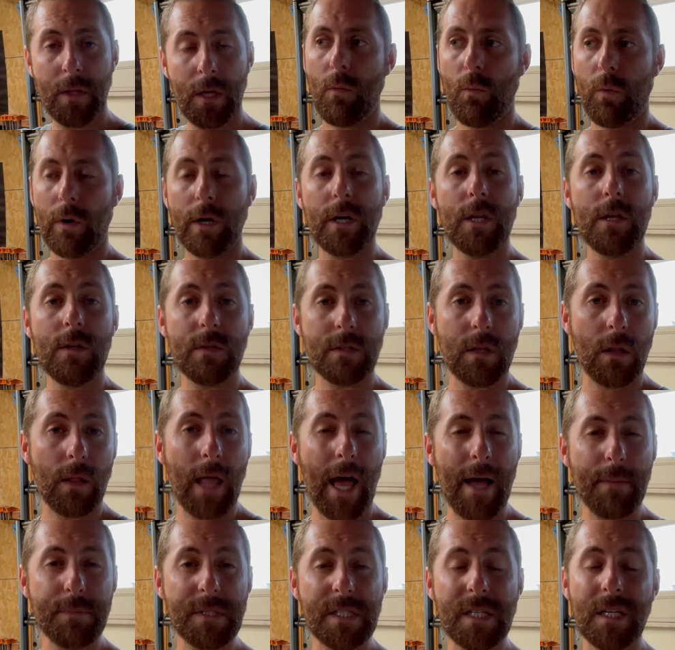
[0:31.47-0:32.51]
We're gonna use the
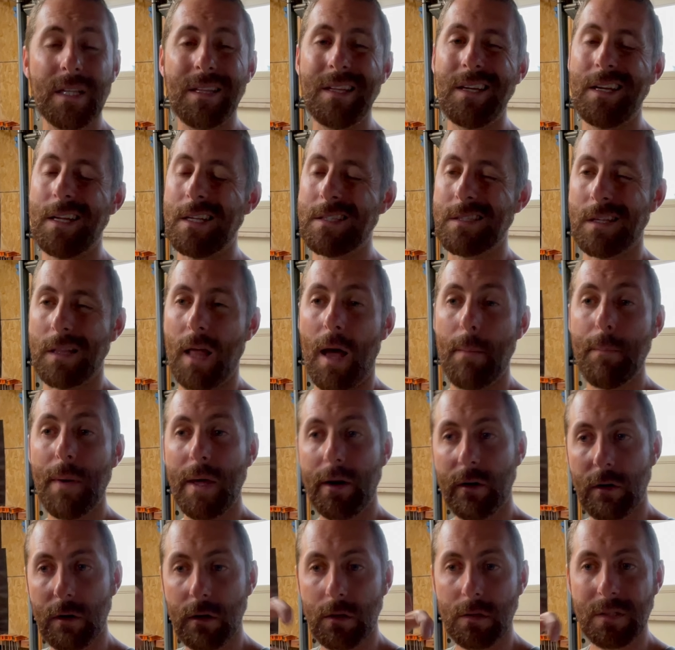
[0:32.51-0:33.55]
lap sealant. It's a lot
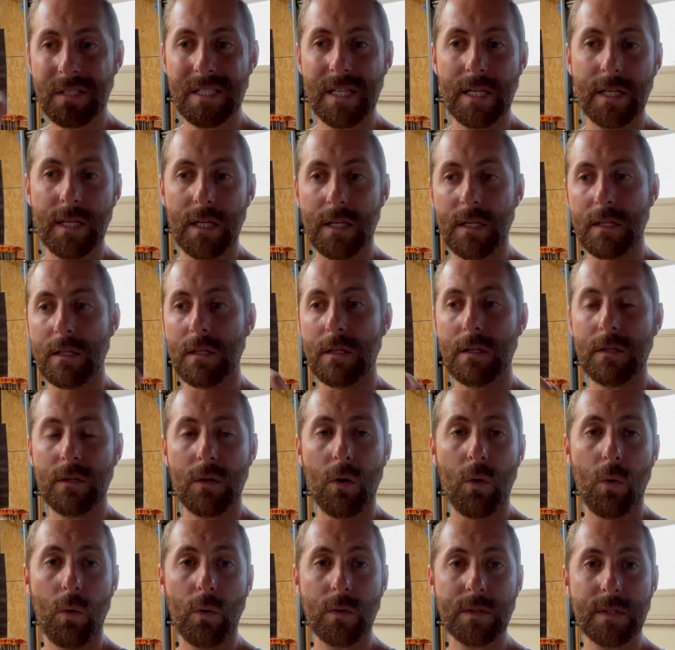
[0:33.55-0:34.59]
better. It'll sink into
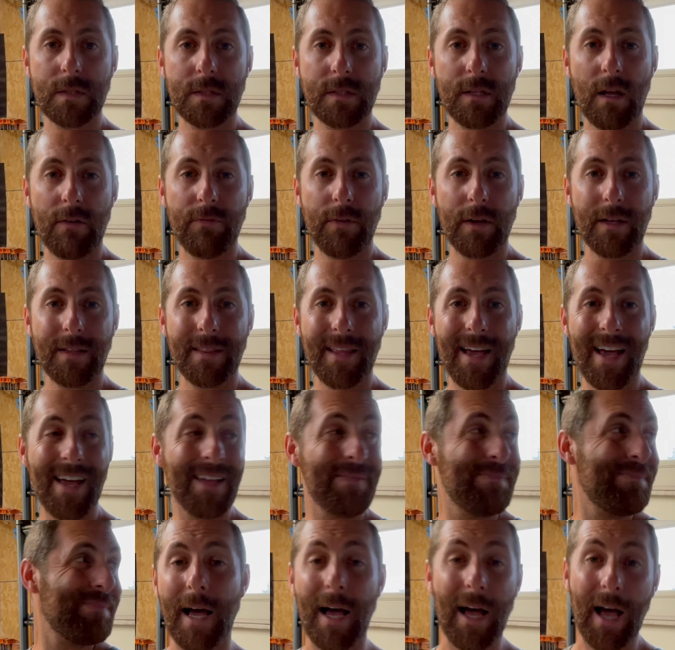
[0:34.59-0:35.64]
holes and stuff like
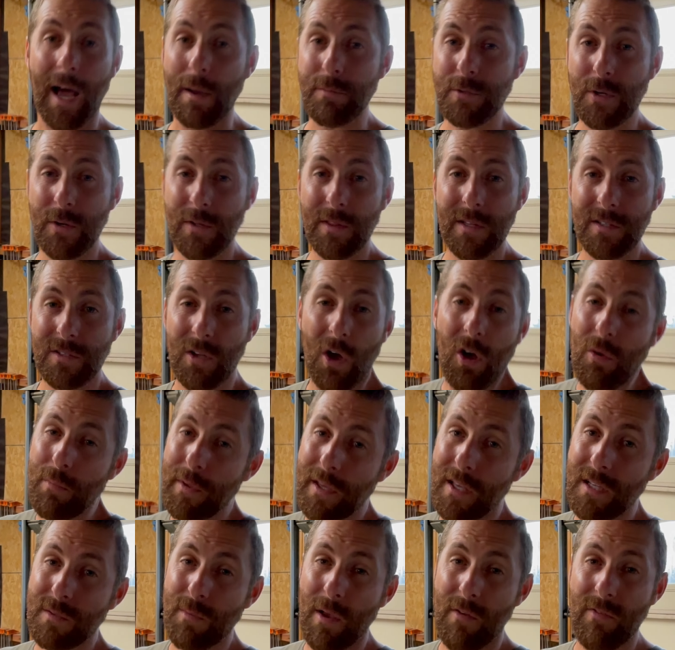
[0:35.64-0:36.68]
that. I'm doing this all
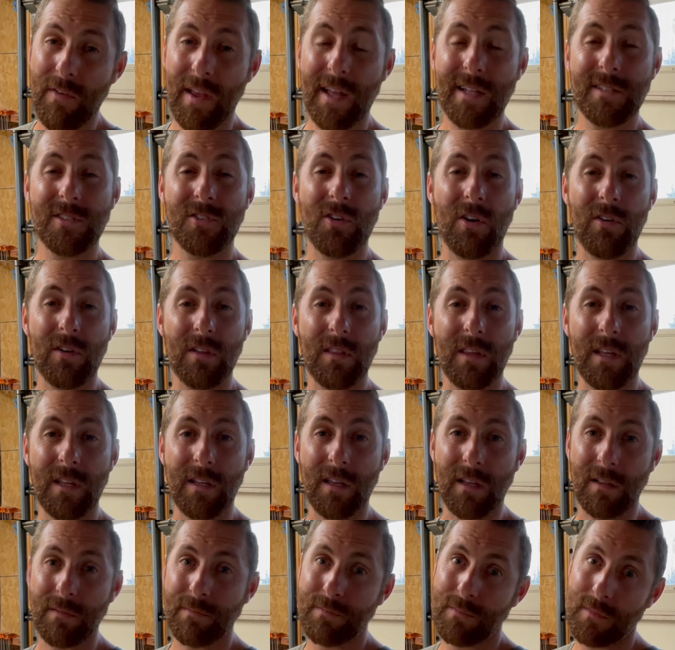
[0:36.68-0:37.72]
because my van started
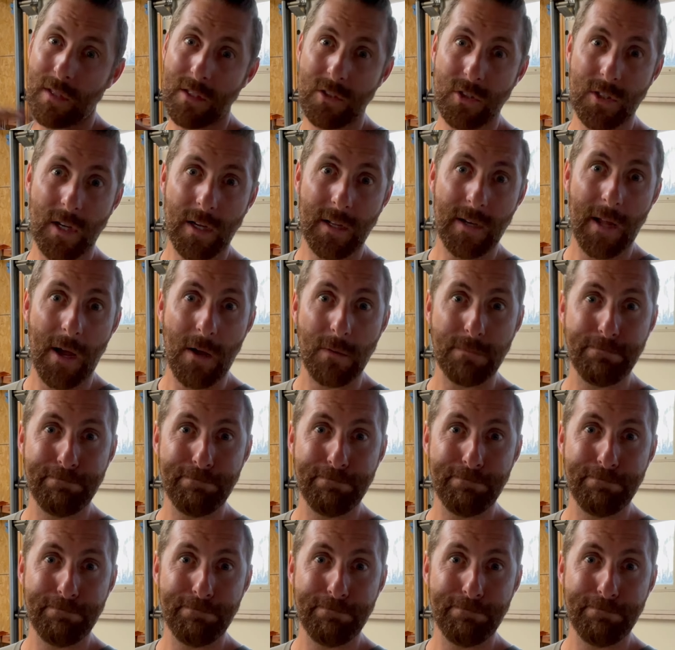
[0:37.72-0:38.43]
leaking. Let's check it out.